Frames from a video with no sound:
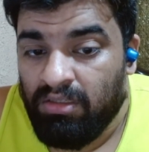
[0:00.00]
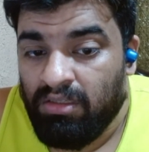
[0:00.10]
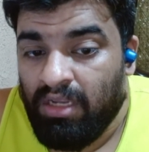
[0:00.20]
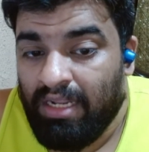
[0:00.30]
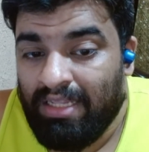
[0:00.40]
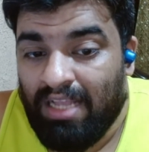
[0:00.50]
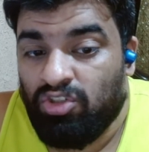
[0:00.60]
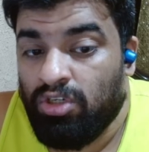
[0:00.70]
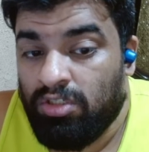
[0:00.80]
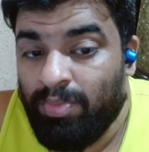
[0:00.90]
That's
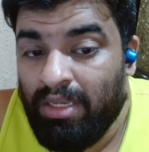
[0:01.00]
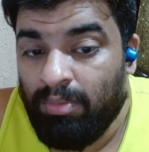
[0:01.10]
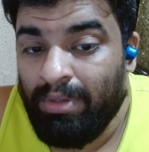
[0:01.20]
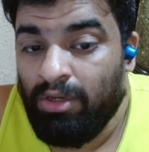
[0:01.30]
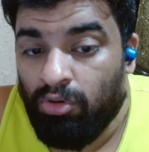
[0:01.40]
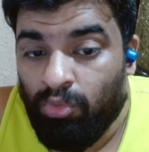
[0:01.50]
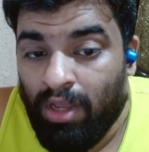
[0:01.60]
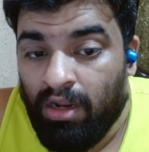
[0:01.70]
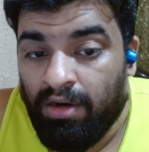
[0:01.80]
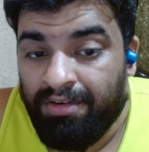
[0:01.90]
just being
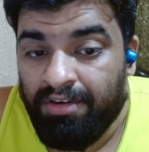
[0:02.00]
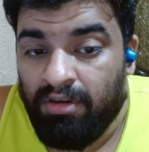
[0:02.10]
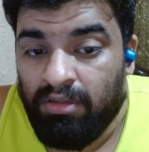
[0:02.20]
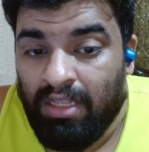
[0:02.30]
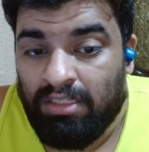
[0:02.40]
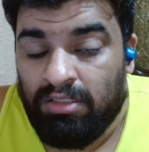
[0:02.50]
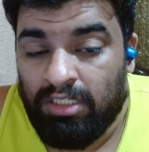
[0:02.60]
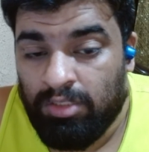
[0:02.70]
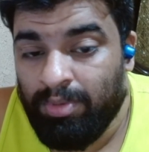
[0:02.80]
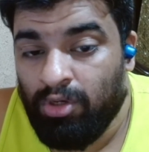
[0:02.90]
100. That's
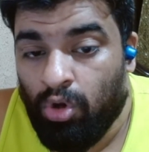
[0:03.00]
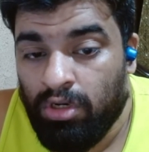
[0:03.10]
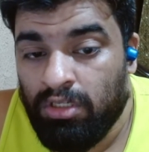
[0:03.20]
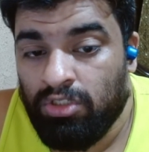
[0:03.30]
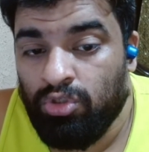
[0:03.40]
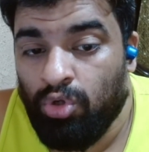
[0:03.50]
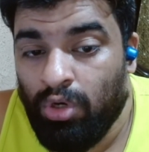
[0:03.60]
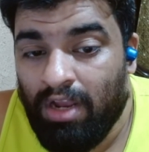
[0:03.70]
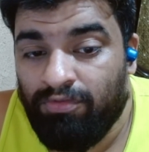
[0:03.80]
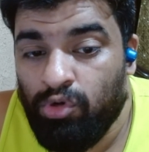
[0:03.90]
just being honest. You don't
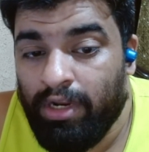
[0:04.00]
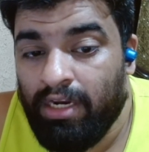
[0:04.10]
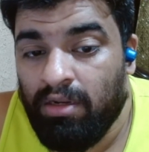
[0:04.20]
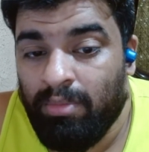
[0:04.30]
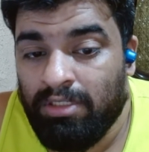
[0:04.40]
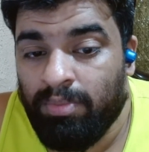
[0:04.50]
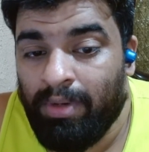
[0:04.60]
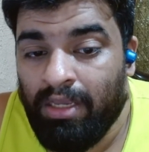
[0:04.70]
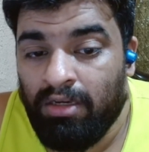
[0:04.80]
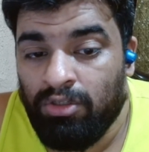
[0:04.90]
have to rate him as a
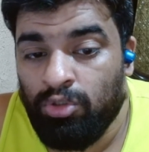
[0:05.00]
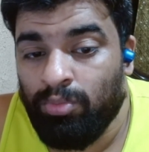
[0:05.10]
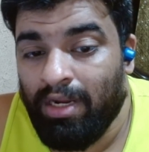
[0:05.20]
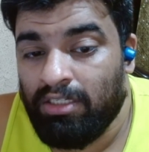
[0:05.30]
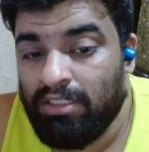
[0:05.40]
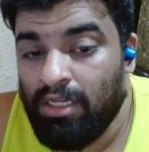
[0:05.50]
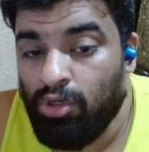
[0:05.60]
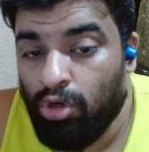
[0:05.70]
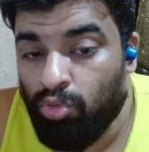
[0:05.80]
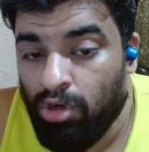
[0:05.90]
player. You might still
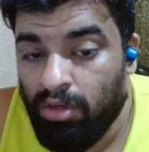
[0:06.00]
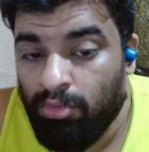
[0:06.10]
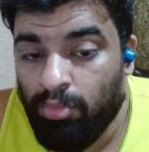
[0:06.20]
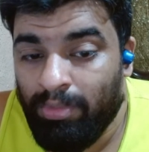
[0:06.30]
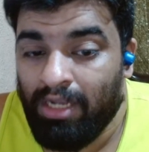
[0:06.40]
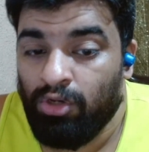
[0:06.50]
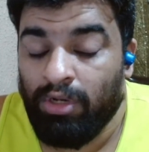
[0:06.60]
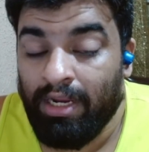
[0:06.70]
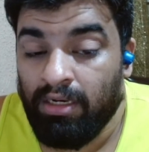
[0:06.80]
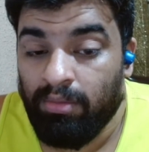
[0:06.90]
not want him to be at
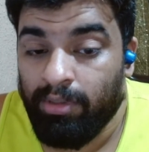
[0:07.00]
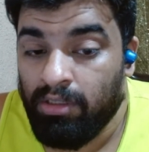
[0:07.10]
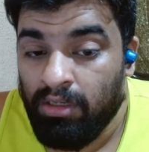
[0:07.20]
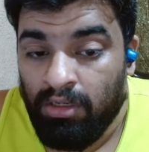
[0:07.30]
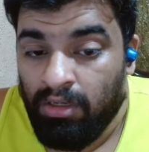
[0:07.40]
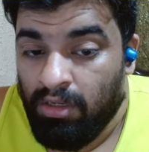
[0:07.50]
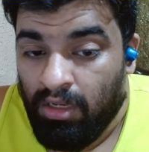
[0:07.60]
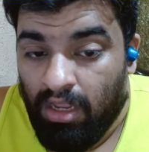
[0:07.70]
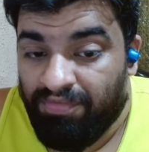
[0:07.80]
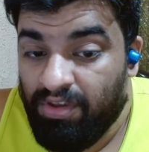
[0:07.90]
United, but
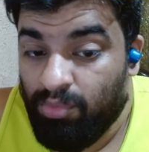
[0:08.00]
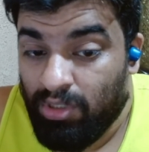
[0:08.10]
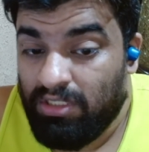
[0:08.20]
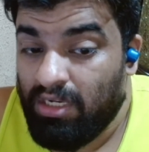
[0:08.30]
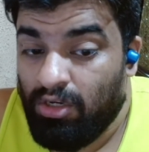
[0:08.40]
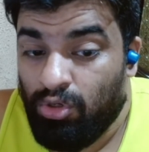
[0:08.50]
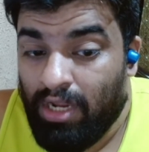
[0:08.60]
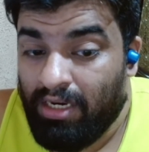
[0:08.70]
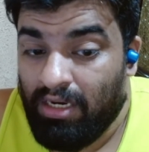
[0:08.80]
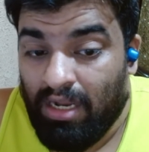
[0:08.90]
if he wasn't at
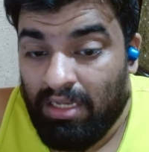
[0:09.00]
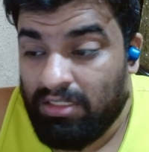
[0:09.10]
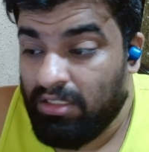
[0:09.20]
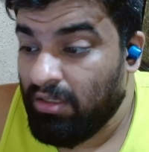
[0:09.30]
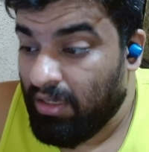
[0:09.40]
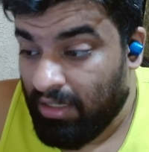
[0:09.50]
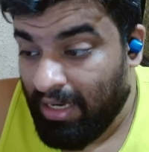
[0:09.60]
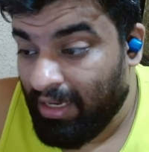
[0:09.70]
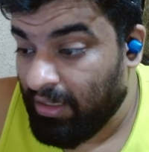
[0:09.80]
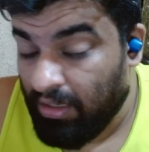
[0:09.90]
United last year,
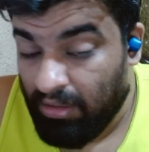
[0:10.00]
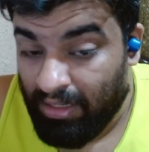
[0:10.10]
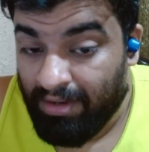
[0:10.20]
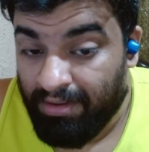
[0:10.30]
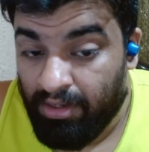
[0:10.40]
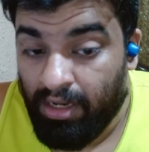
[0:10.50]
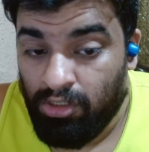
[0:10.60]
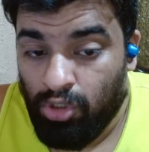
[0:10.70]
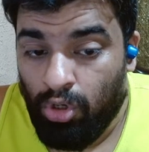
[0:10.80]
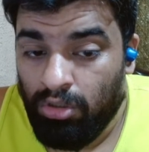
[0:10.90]
like real
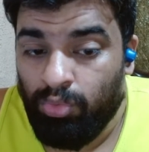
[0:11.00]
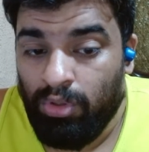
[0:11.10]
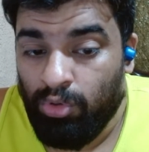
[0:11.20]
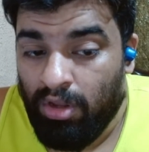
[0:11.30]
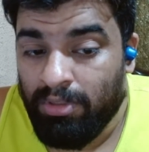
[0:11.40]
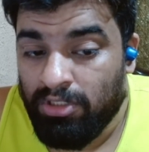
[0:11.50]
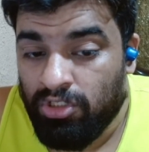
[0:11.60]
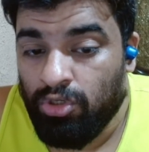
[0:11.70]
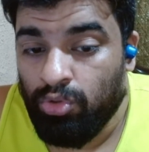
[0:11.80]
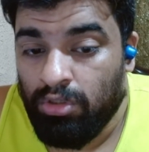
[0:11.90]
talk, we would have been
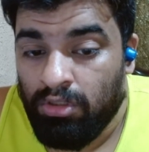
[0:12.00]
screwed.